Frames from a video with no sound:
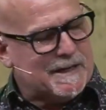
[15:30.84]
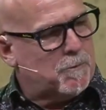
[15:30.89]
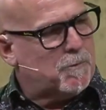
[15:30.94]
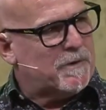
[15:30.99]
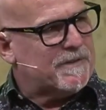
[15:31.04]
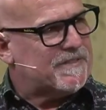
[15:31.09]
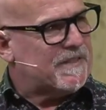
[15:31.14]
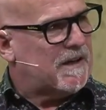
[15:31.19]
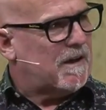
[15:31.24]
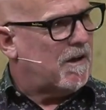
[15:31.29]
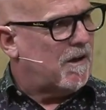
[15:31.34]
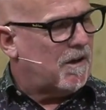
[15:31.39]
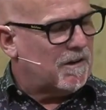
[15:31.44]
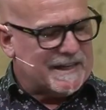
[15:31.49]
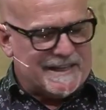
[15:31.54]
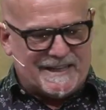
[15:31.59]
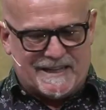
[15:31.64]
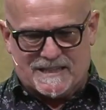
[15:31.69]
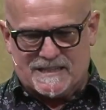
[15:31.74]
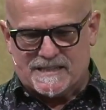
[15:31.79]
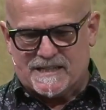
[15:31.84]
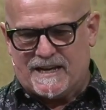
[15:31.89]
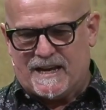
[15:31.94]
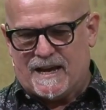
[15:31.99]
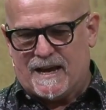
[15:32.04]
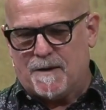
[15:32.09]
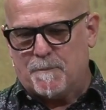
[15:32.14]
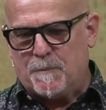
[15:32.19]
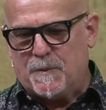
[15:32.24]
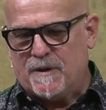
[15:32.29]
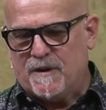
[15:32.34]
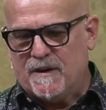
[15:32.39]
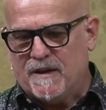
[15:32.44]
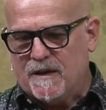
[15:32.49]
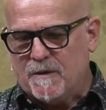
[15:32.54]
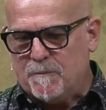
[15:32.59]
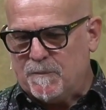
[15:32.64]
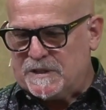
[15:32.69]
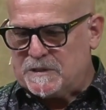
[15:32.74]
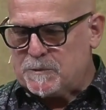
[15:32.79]
with the holiness gap
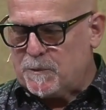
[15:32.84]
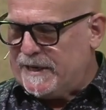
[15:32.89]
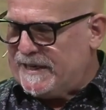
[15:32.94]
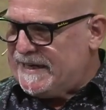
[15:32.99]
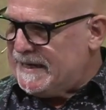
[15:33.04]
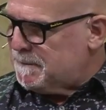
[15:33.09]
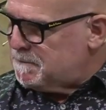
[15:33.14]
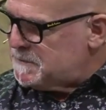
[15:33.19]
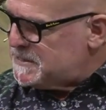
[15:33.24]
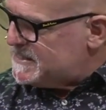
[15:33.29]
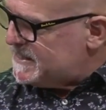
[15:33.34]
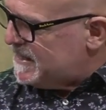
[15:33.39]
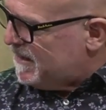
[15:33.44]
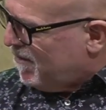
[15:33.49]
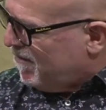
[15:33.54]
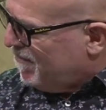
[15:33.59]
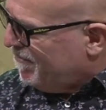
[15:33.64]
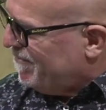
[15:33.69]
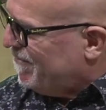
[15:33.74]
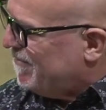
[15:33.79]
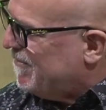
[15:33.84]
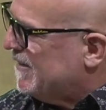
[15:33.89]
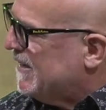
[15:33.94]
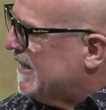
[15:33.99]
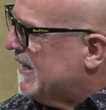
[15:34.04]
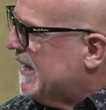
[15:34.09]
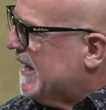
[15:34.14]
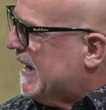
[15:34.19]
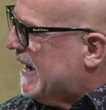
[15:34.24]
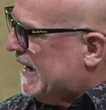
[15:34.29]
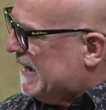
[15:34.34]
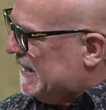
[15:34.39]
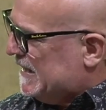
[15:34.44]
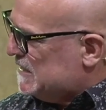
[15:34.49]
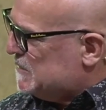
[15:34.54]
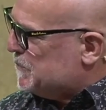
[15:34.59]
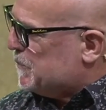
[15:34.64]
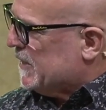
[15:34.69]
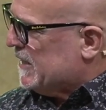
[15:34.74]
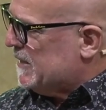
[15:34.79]
between himself and
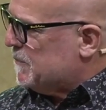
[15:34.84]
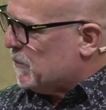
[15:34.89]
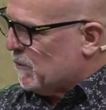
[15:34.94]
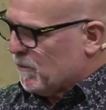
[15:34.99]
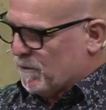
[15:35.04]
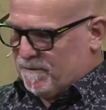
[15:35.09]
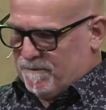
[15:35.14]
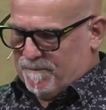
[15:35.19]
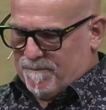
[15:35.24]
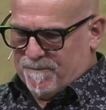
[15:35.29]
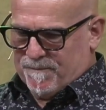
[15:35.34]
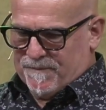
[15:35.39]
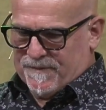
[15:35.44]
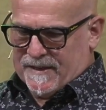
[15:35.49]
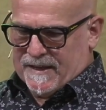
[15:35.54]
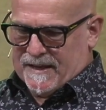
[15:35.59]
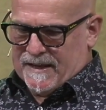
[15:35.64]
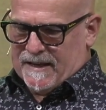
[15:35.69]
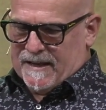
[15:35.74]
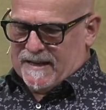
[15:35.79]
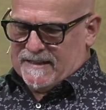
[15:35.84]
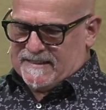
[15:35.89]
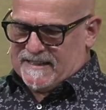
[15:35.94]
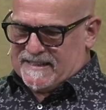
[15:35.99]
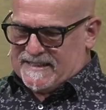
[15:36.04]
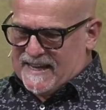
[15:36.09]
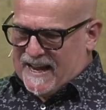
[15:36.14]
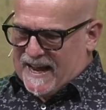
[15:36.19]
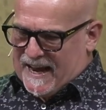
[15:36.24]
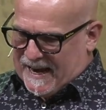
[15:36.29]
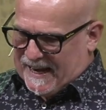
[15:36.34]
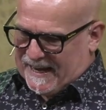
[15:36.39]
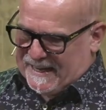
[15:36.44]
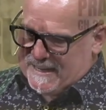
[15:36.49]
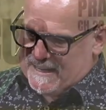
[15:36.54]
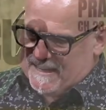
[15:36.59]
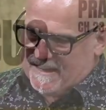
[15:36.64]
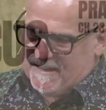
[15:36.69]
his people. Today,